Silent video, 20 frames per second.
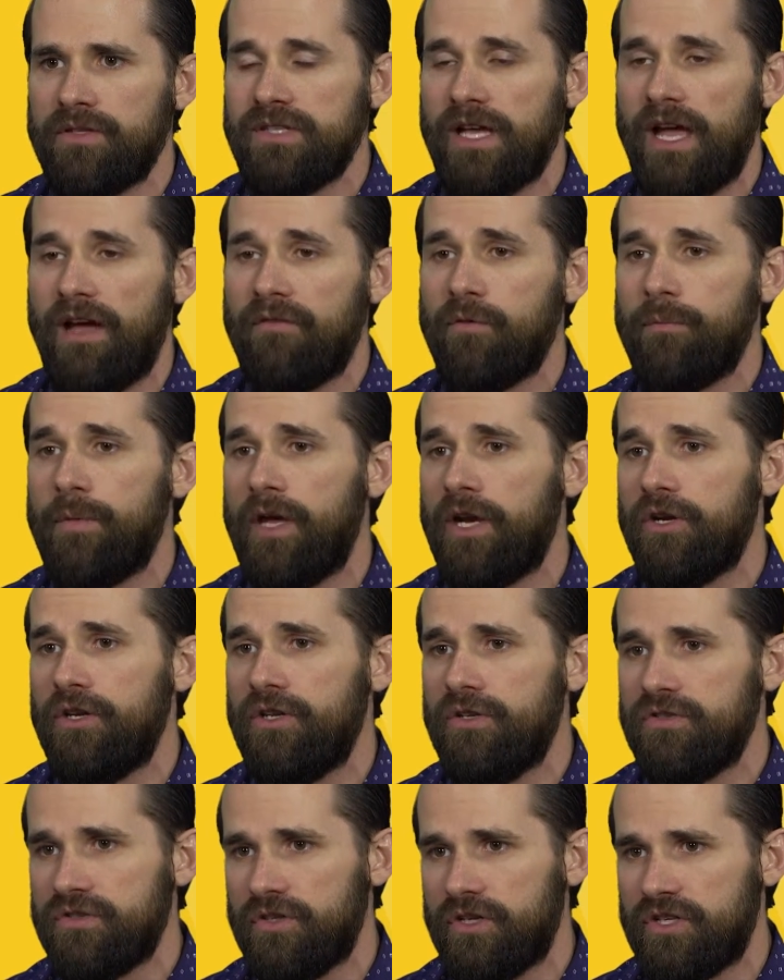to have a better
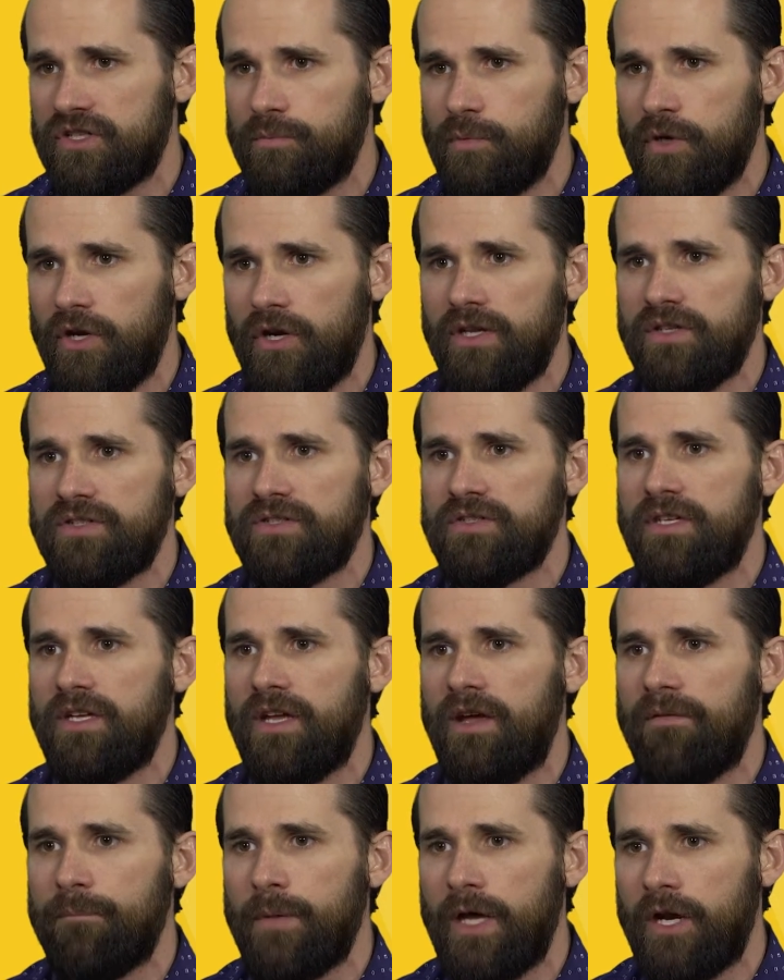user experience, to
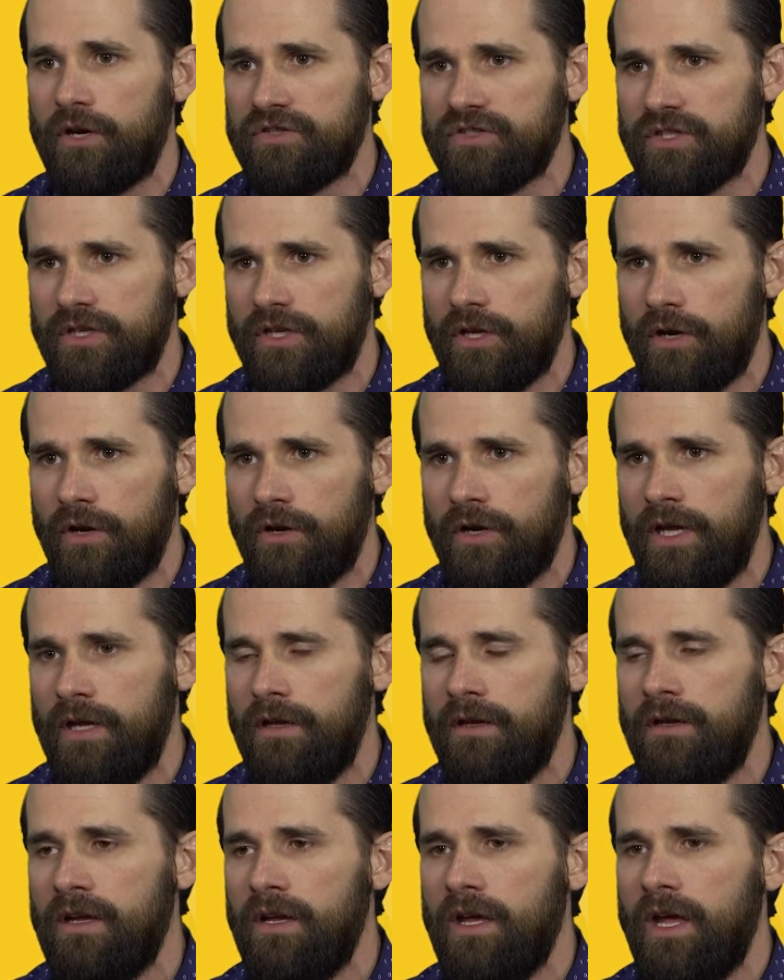have better security.
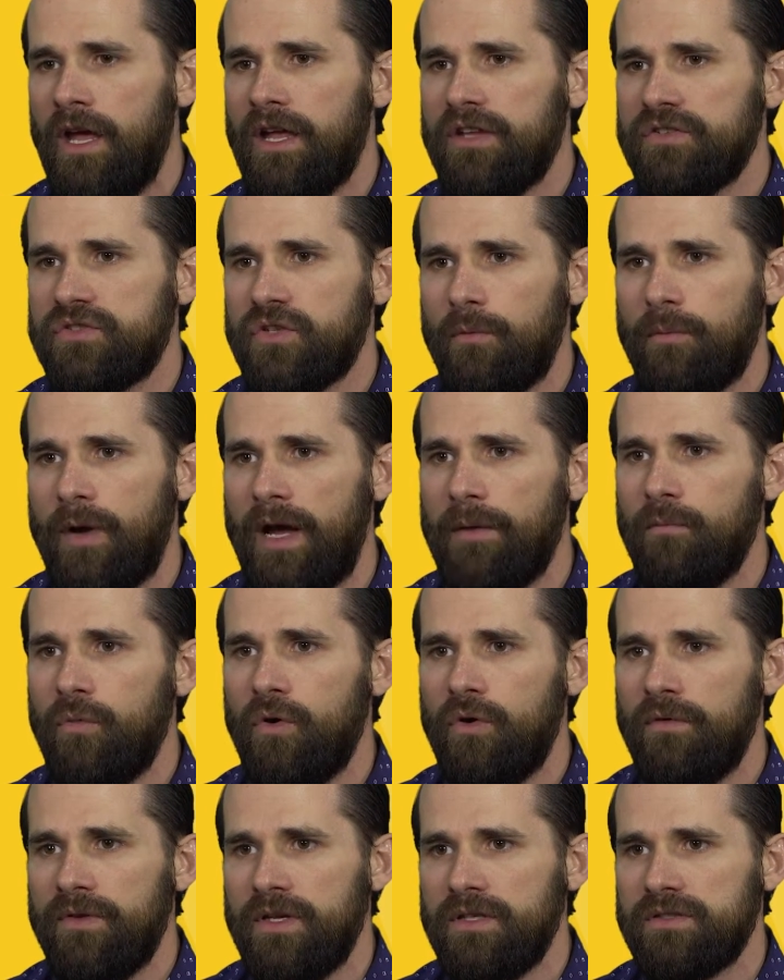And so by
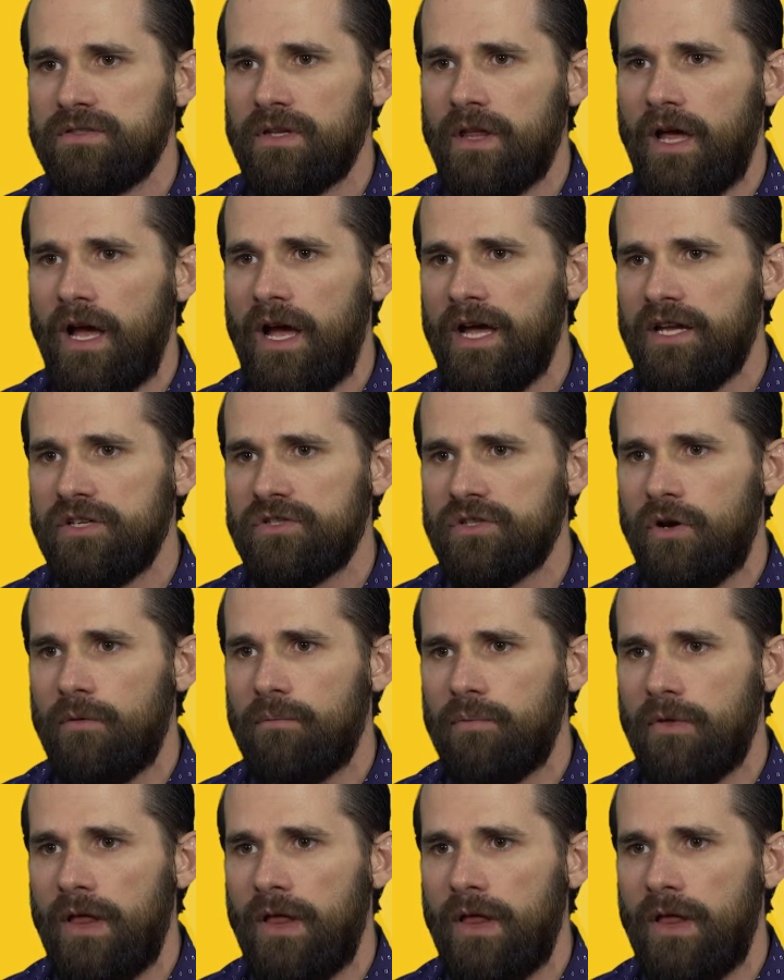moving to the IGEL